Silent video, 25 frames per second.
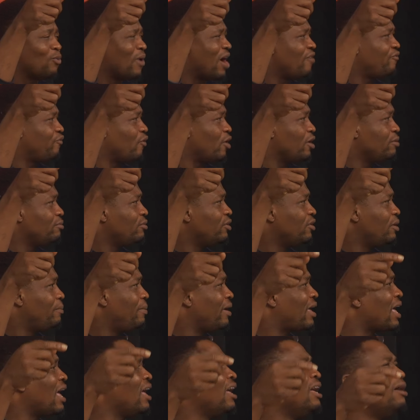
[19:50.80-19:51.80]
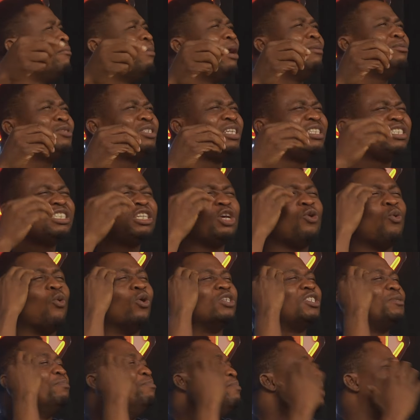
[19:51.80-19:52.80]
him, Rebecca, the Bible says he was
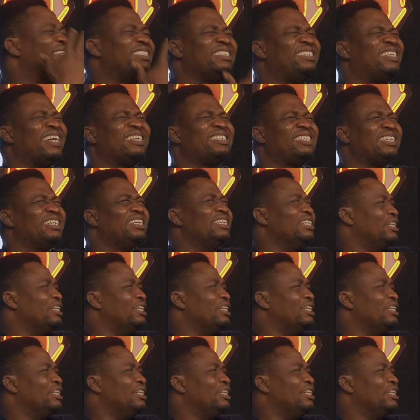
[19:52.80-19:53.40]
meditating in the